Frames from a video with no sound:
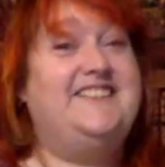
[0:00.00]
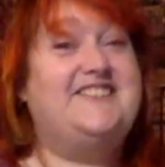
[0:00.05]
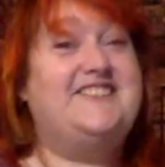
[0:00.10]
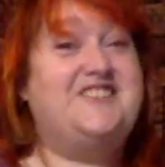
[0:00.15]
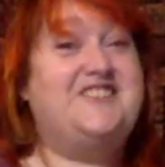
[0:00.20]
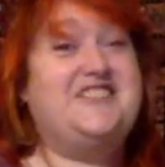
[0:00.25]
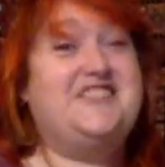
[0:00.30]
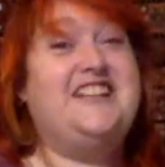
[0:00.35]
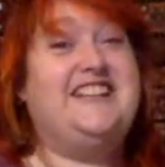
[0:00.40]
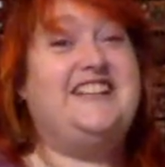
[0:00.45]

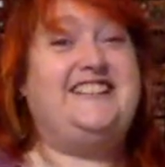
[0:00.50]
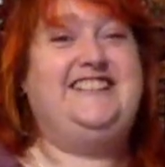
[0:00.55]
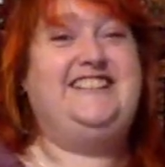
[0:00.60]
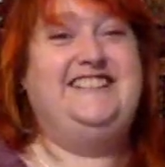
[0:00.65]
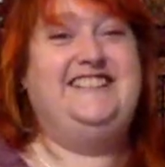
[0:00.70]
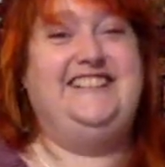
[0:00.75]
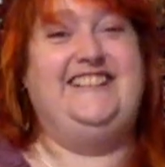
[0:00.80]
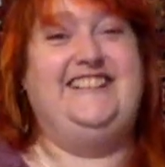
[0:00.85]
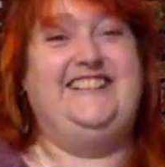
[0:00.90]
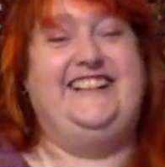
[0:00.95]

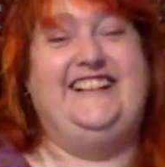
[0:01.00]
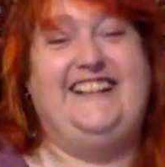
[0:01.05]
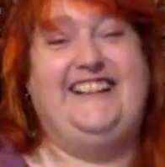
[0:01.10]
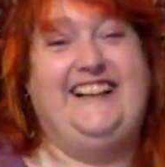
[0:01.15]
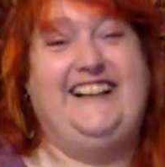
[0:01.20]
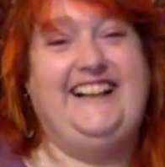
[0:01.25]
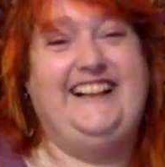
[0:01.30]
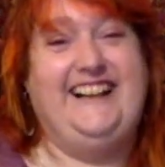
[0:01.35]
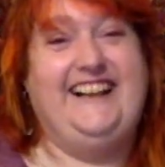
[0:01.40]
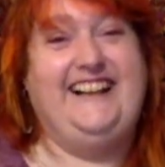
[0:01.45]
shit.
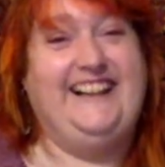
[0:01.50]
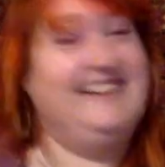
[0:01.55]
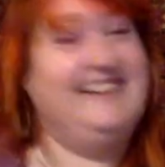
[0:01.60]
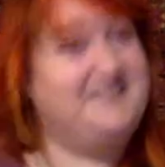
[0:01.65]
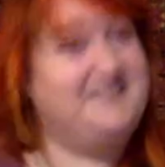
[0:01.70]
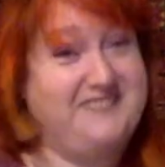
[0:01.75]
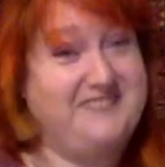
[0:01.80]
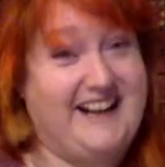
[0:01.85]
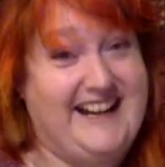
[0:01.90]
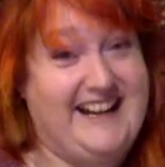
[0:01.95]

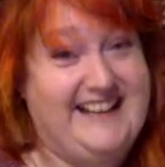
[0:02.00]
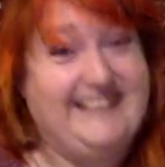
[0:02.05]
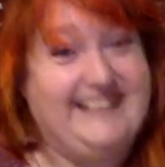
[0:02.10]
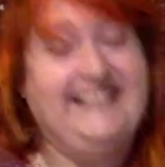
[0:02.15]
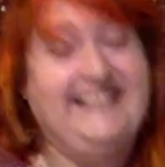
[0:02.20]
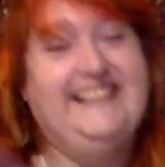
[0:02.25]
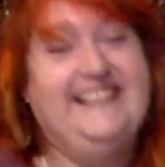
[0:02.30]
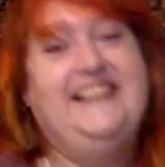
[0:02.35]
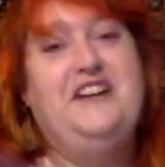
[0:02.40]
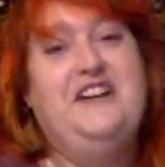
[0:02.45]
Right?
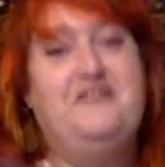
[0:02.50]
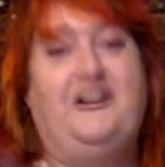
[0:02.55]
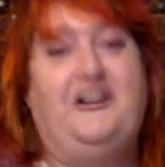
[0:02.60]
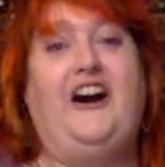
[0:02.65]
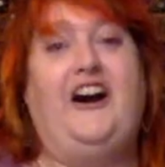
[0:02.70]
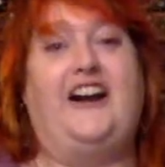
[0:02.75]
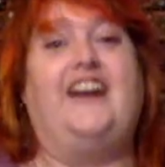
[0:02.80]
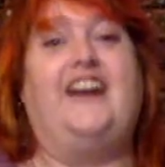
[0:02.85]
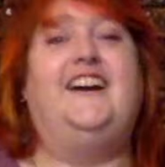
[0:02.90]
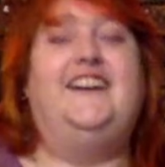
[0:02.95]

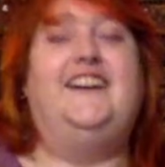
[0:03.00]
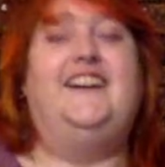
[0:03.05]
Fuck.